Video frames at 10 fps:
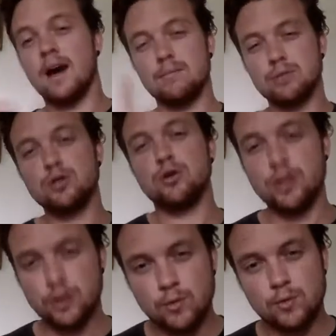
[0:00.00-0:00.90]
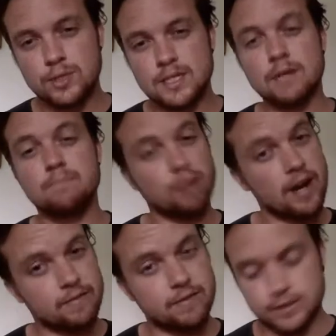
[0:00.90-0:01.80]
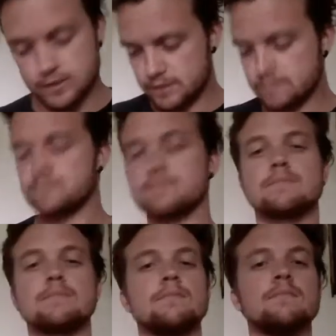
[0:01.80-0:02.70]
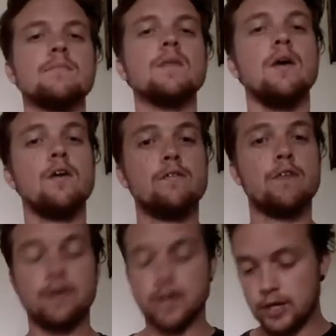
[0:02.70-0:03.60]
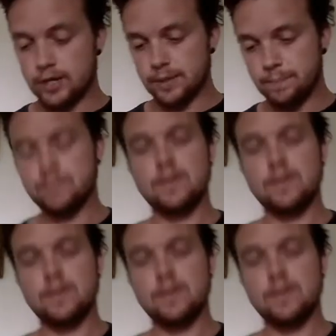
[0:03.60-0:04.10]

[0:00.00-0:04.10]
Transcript: I'm sure you all said breakfast. Very good.